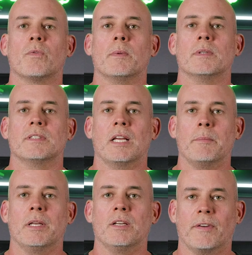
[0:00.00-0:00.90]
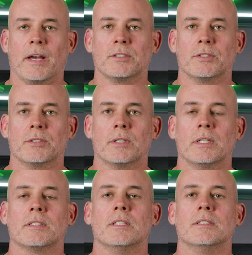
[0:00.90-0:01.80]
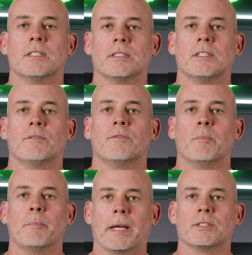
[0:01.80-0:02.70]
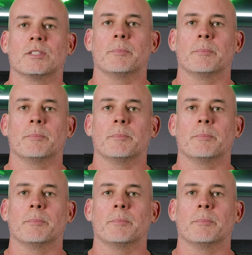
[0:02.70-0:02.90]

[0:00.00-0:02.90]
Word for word: from the same manufacturer is consistent from batch